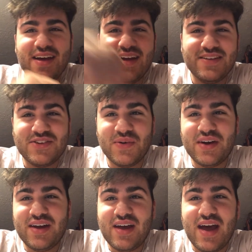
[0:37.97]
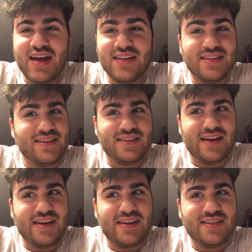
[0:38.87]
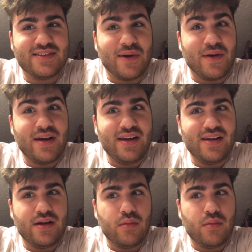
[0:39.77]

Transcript: Enjoy and like sorry.